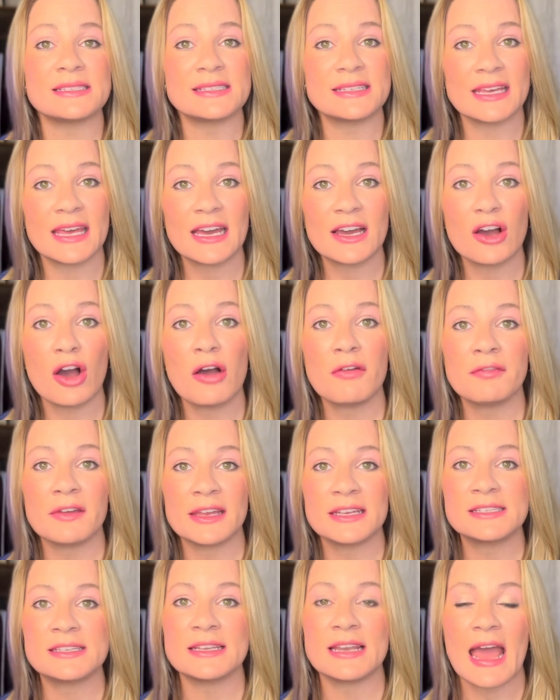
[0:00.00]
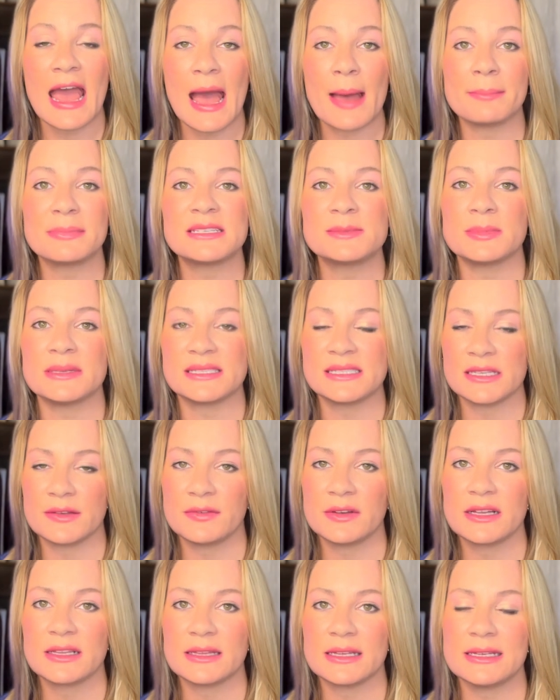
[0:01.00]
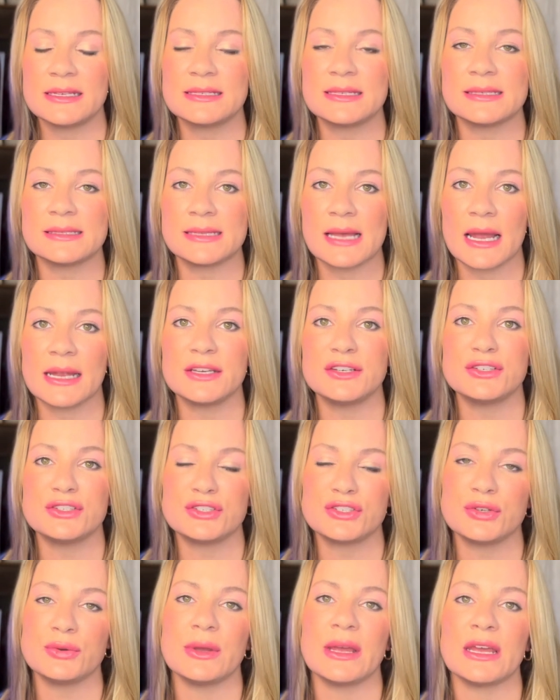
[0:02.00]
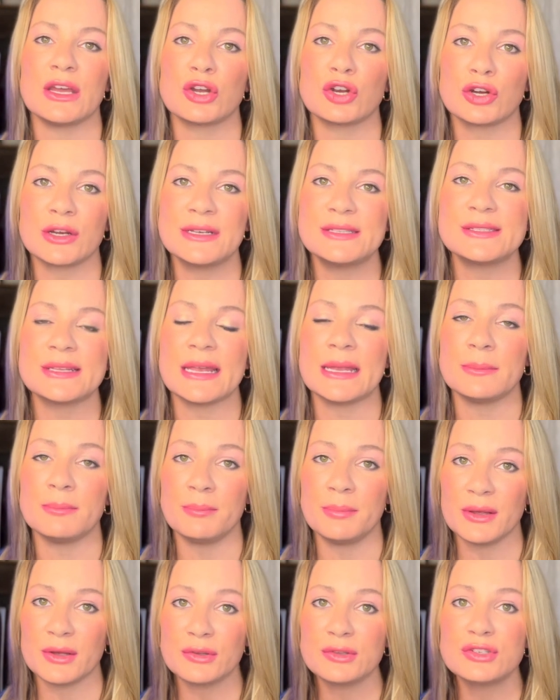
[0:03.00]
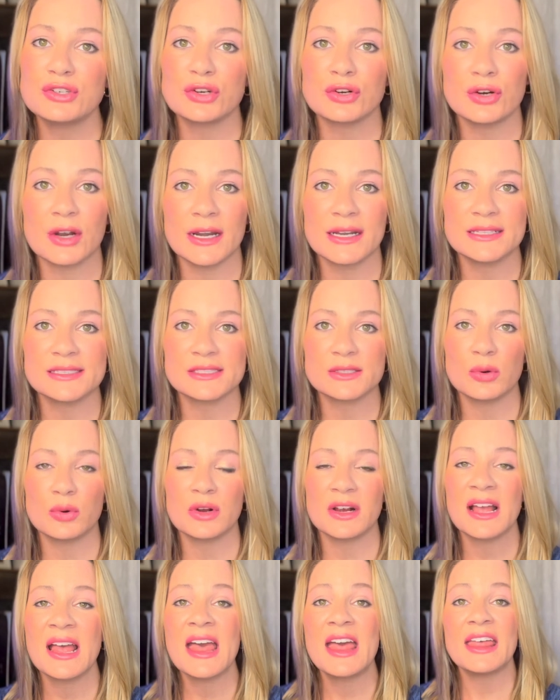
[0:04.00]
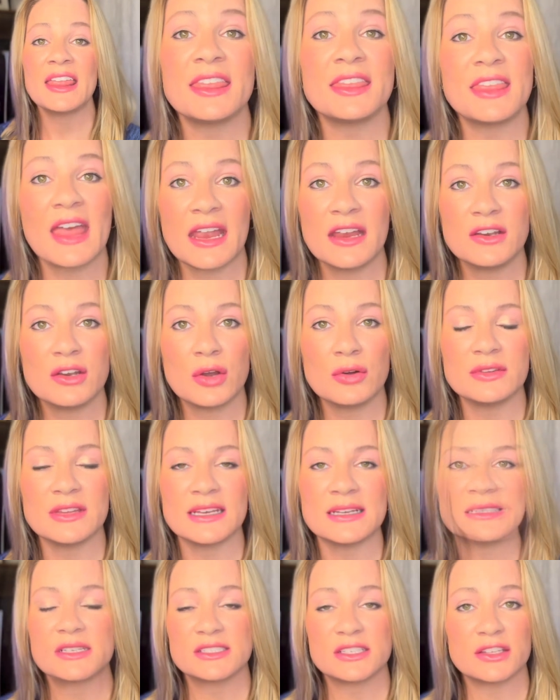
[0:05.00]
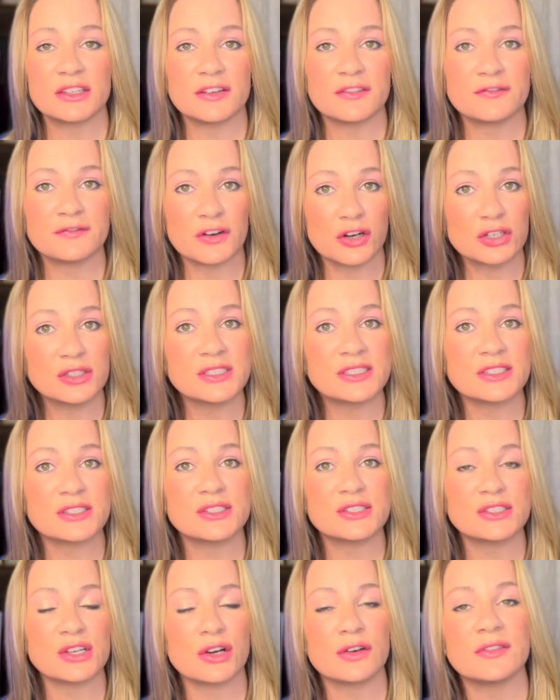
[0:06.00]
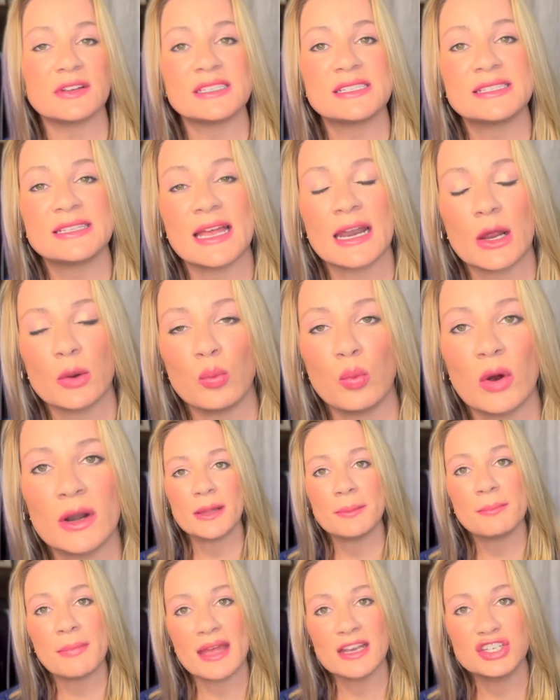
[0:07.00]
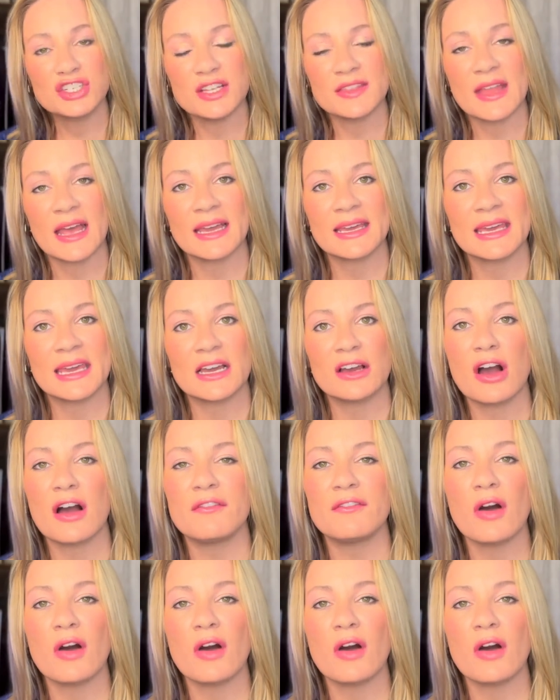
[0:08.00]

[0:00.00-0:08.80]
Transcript: Kikoff is an app specifically designed to increase and build your credit score, they know this. So, the first service that I want to mention that Kikoff